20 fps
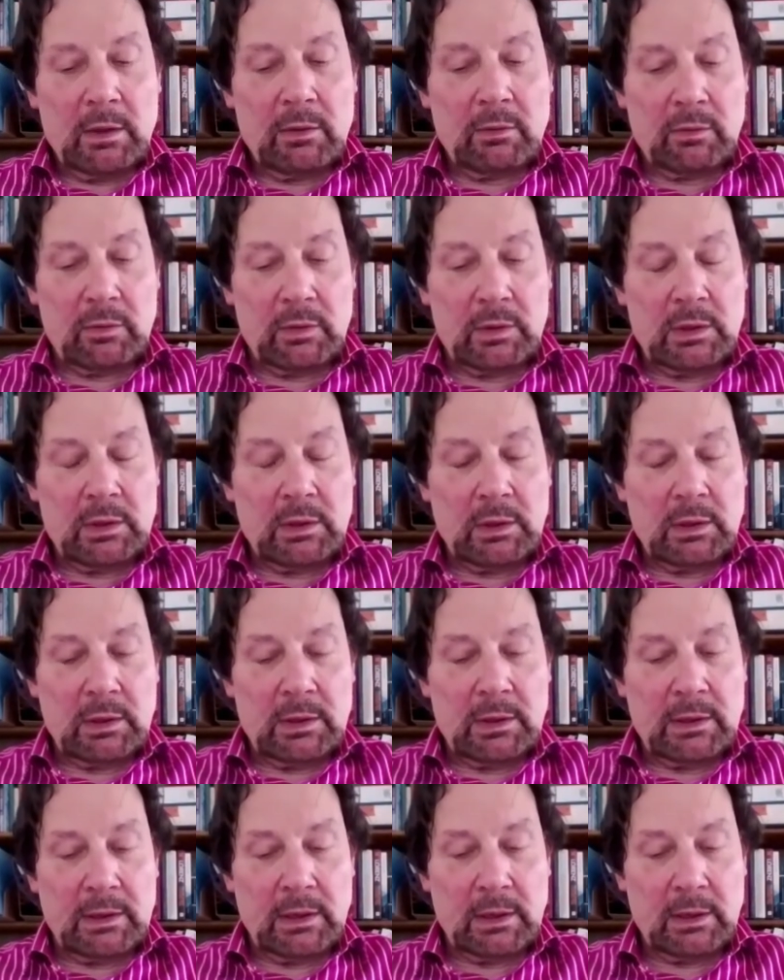The,
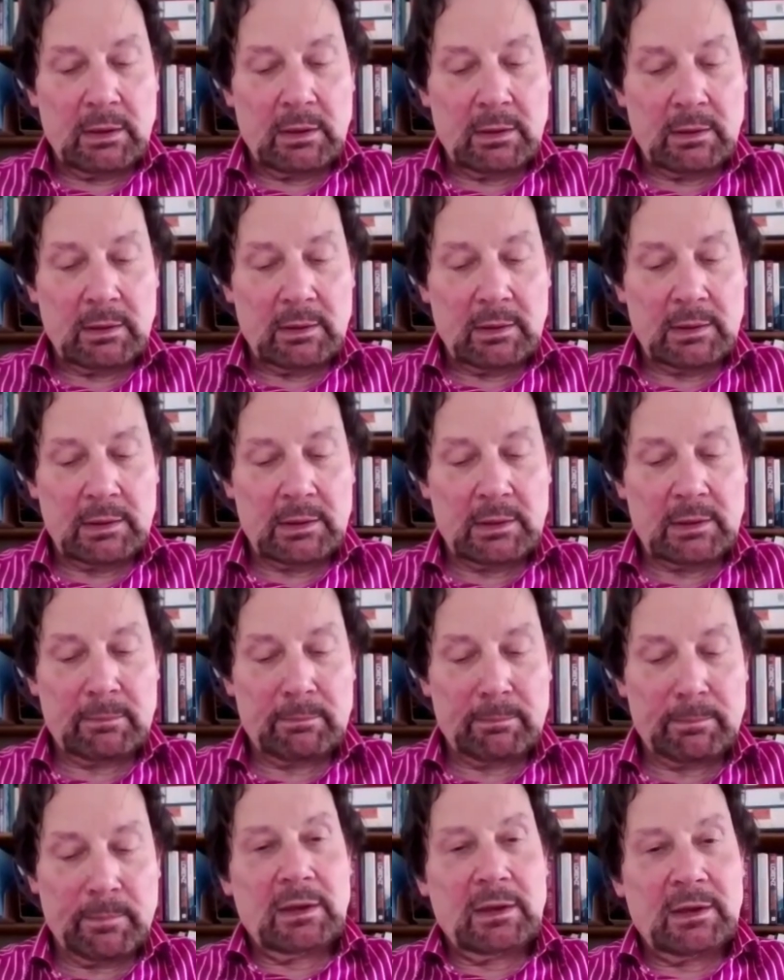uh,
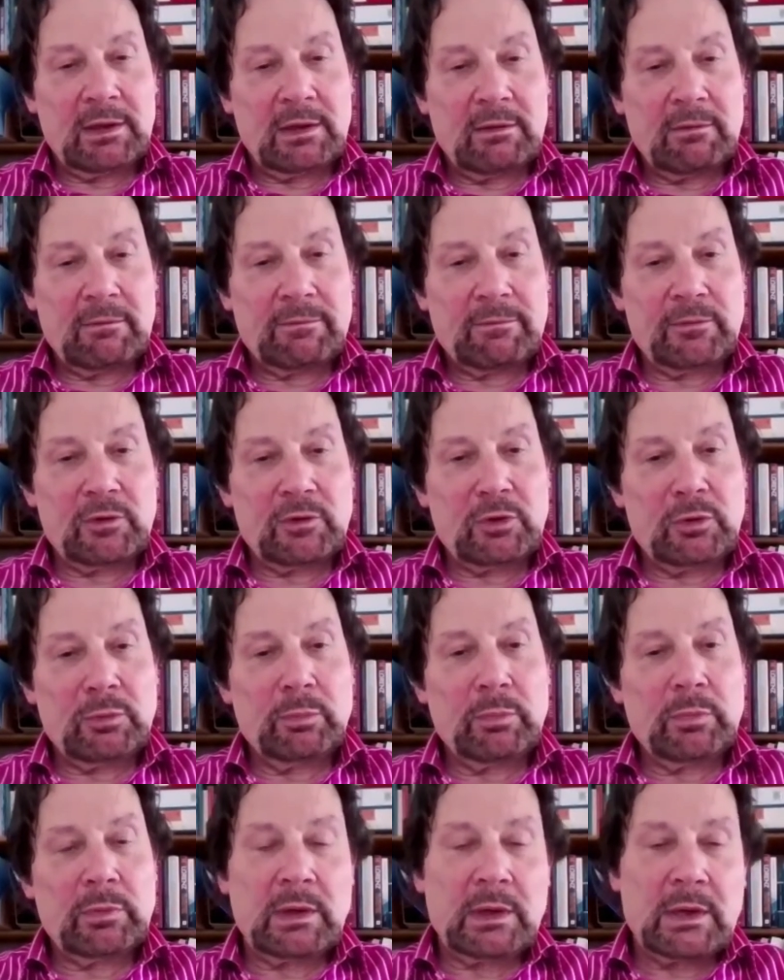um, uh,
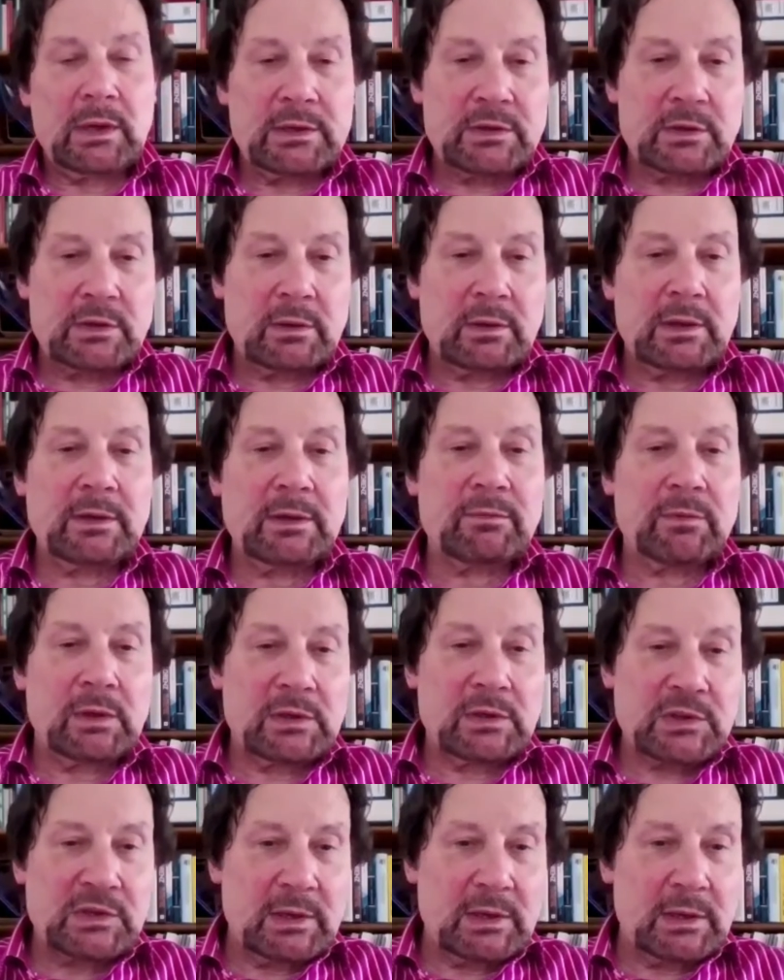from the London
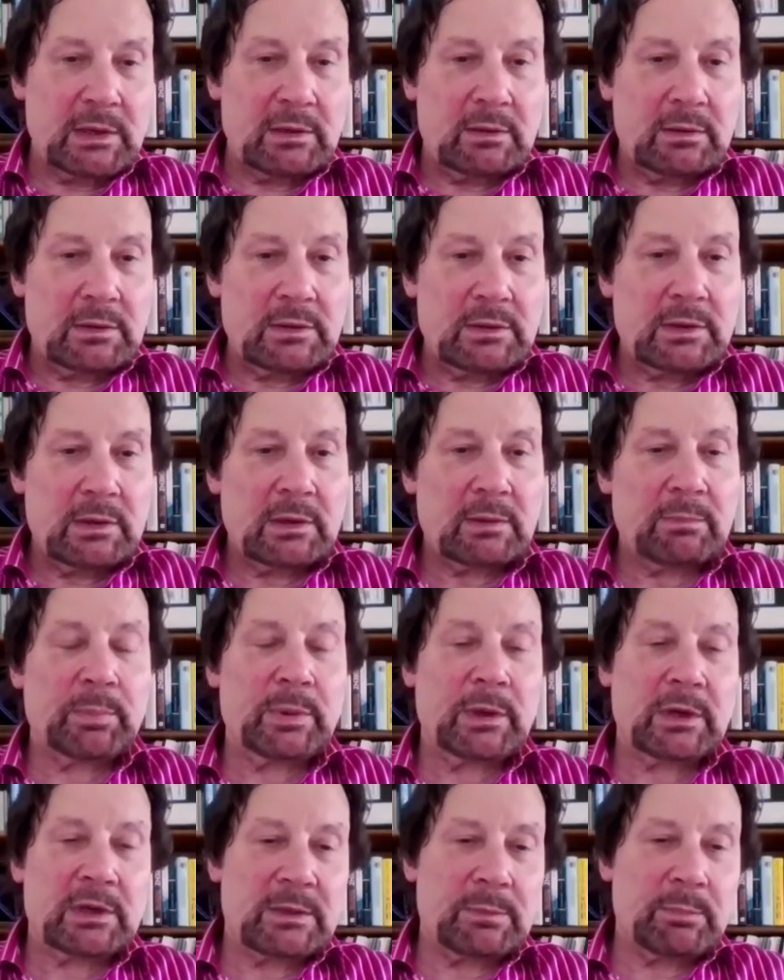Evening Standard had
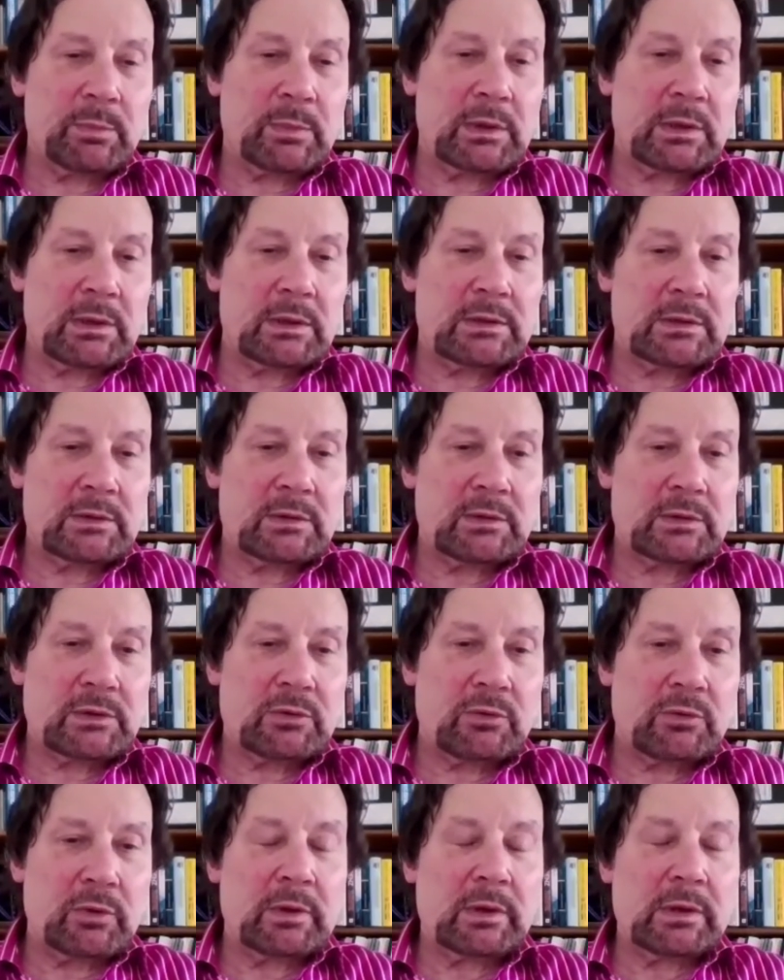picked up that
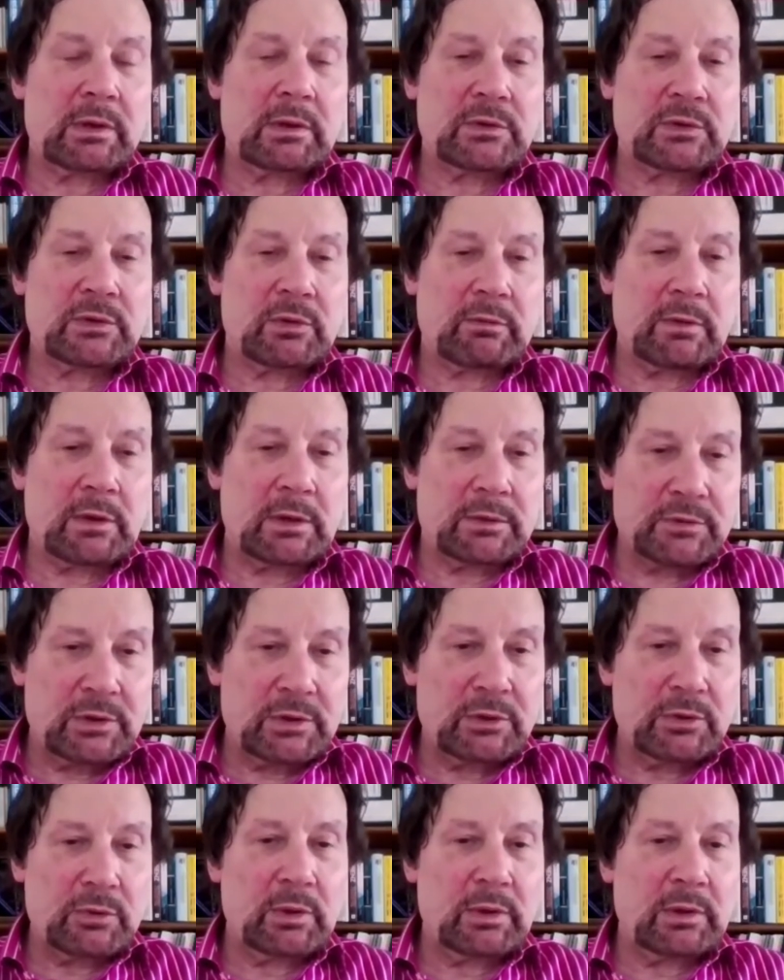story there, a sort of
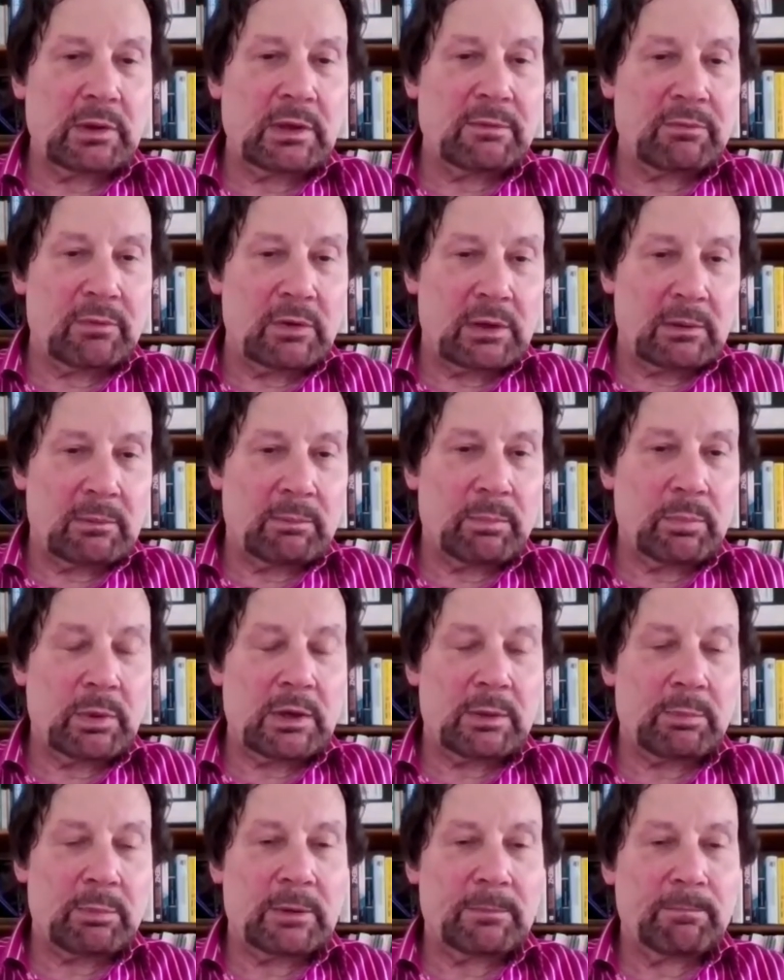afternoon evening
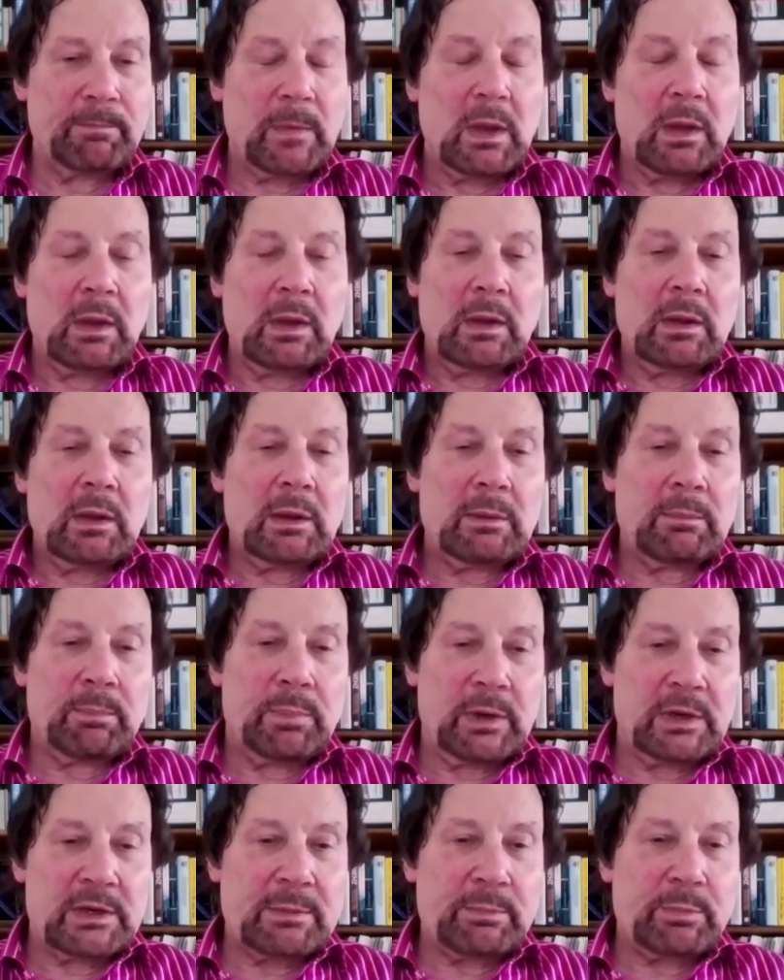paper, had
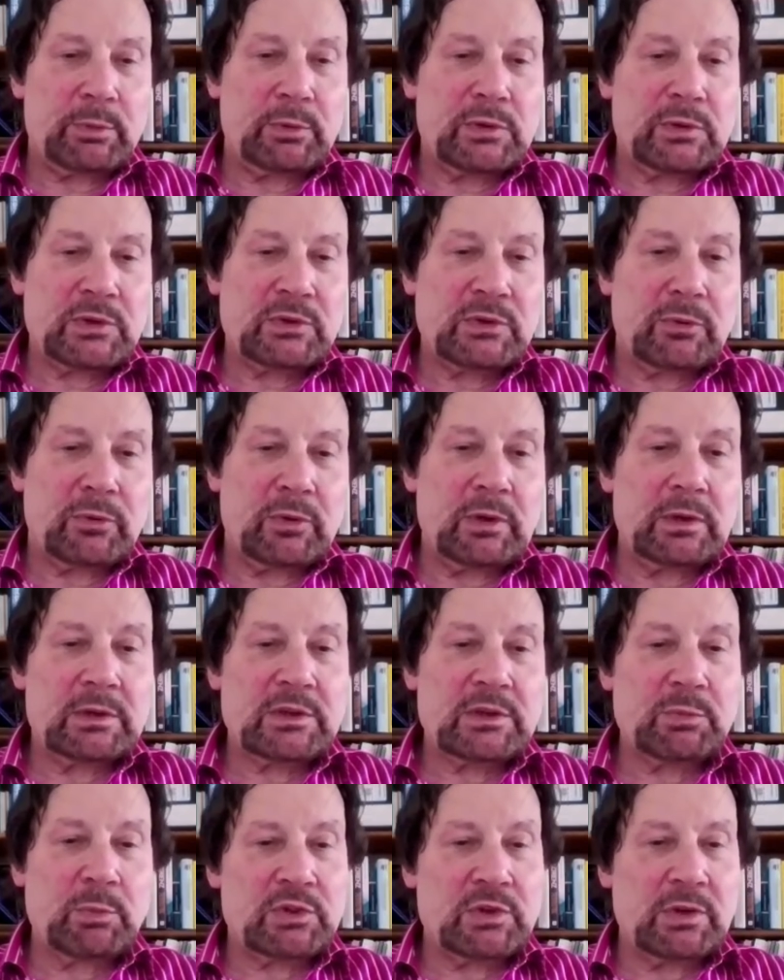picked up on the story
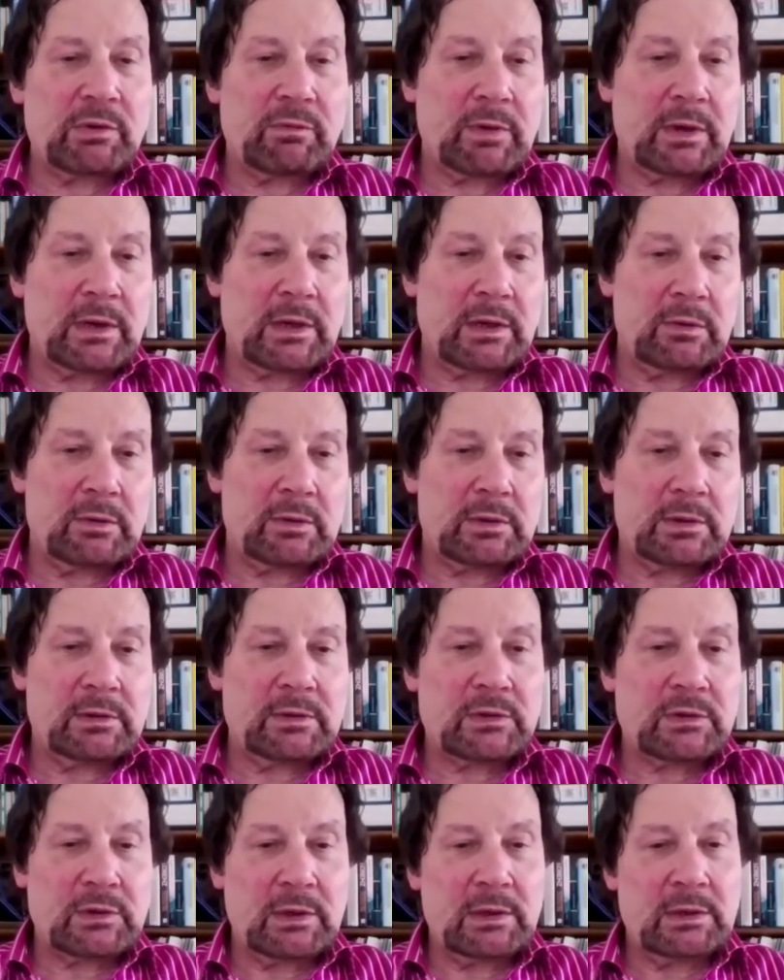and switched it round
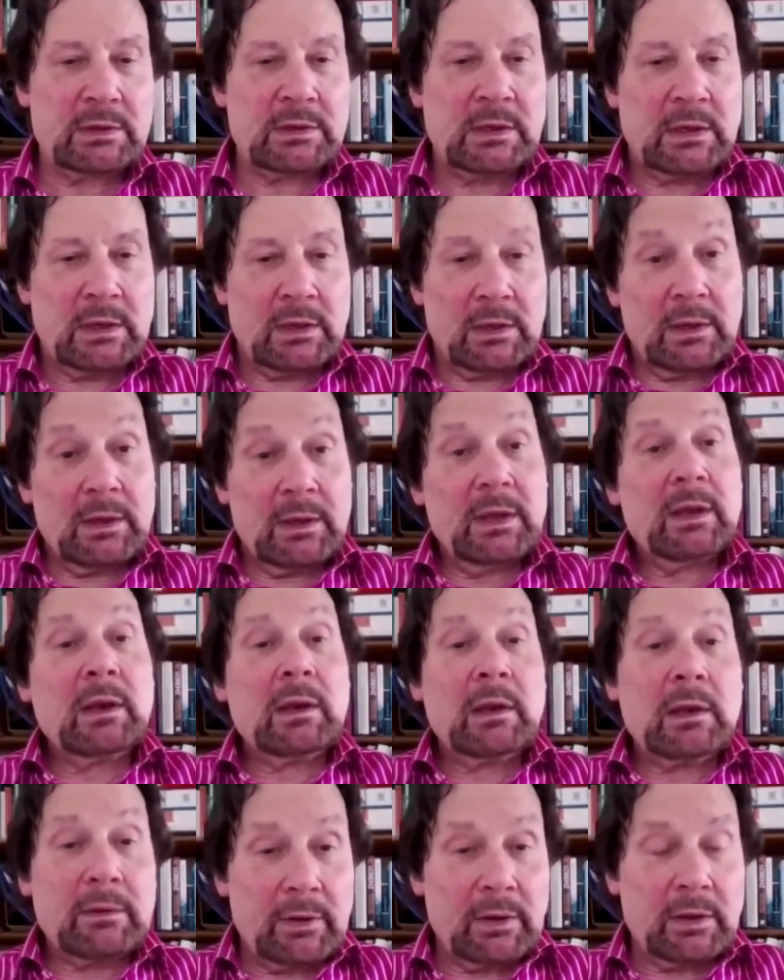and said,
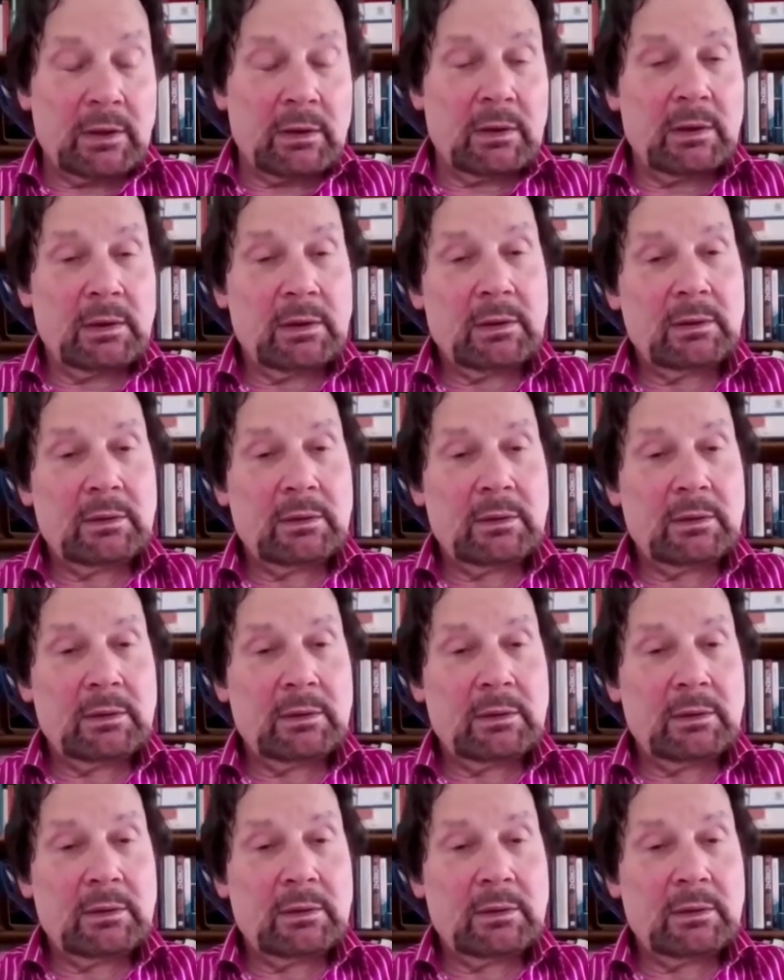living